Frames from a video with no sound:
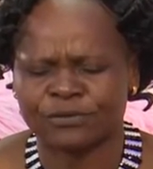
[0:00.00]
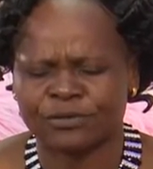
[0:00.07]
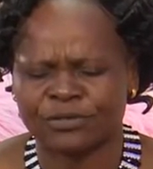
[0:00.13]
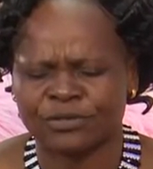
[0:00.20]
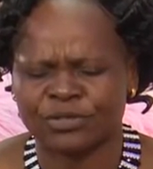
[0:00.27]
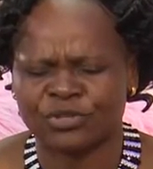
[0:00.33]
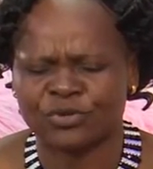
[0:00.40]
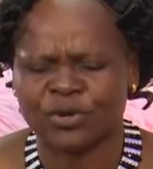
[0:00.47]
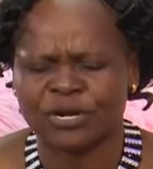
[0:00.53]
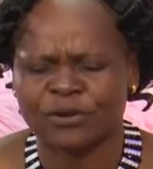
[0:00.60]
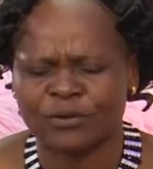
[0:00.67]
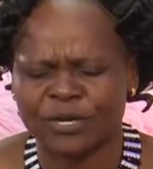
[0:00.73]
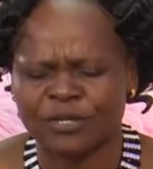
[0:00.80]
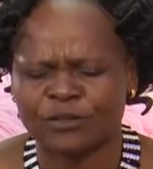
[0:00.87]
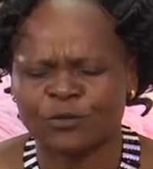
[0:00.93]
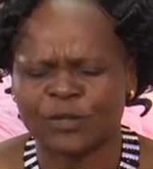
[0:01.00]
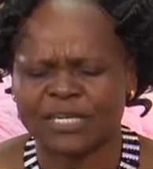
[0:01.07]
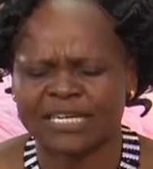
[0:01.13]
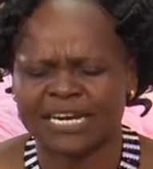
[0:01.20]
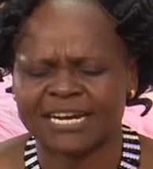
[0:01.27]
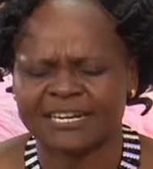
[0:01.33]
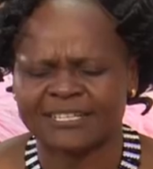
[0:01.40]
you are going to
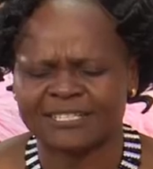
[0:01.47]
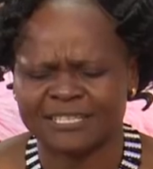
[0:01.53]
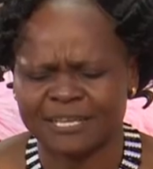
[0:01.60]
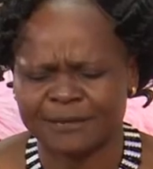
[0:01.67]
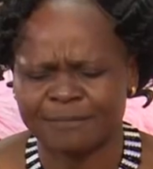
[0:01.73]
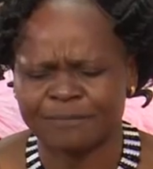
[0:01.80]
encourage them.